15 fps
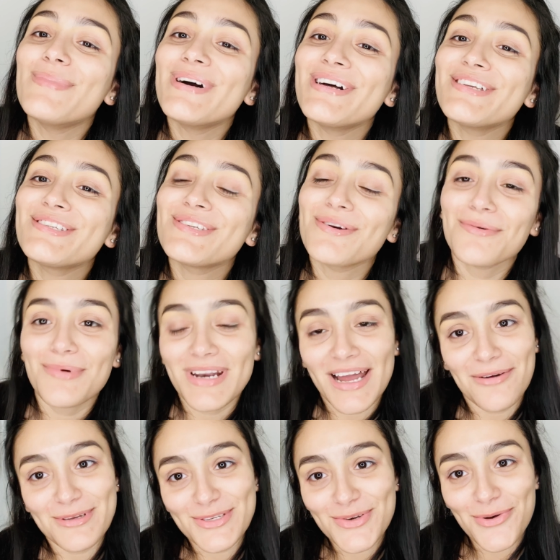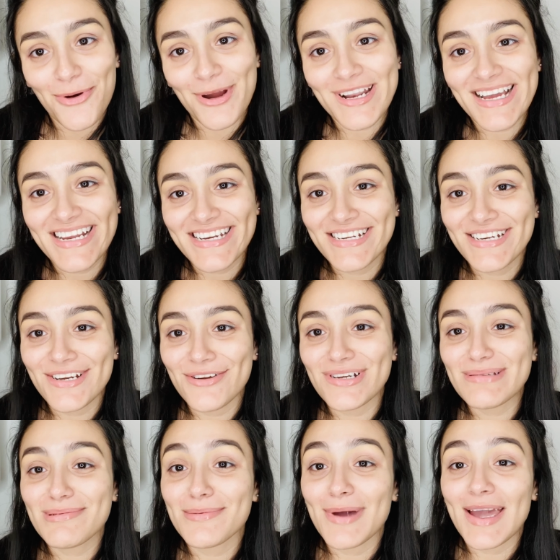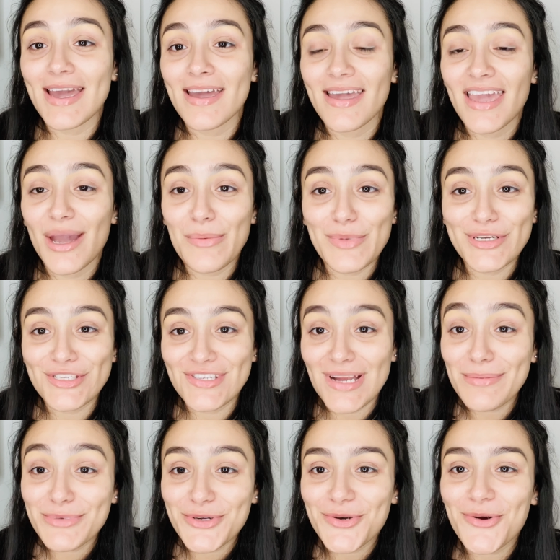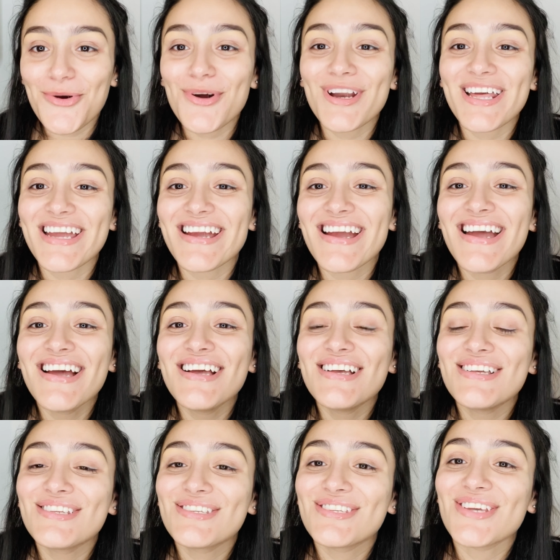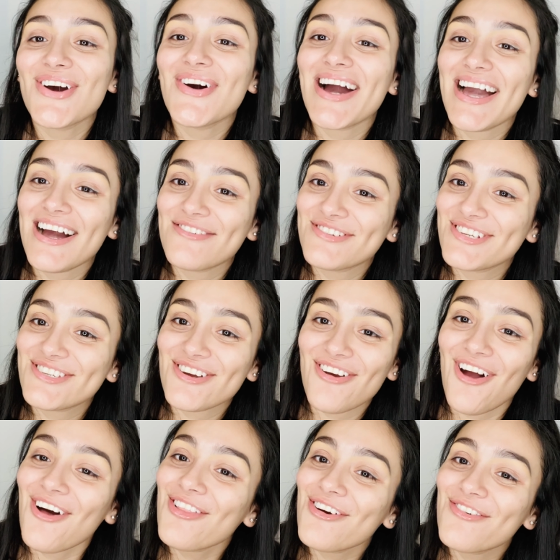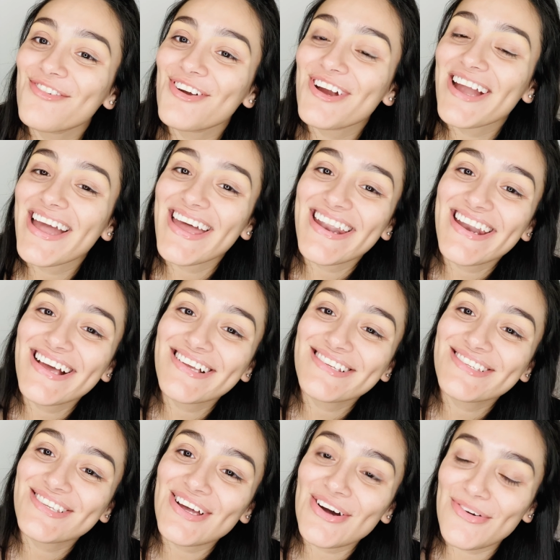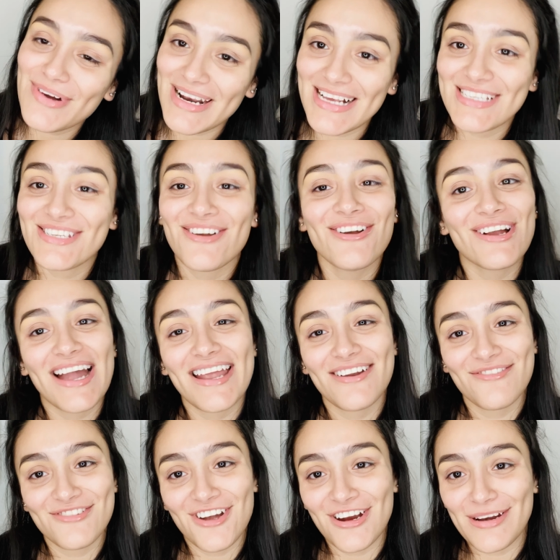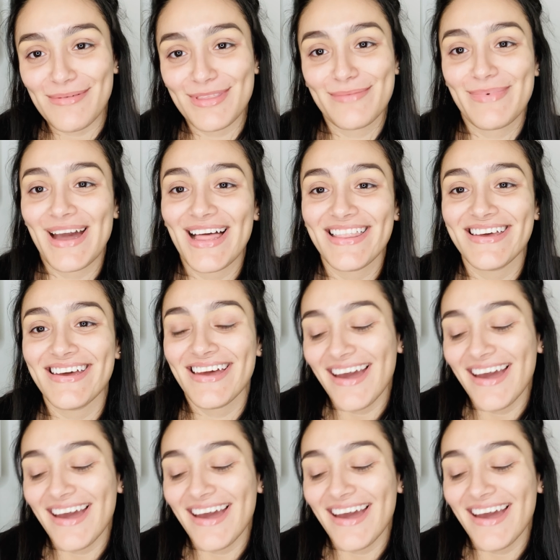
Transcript: So when I was recording, I didn't notice that my camera stopped recording, so I have to start all over again. So when I start kind of talking about the palette,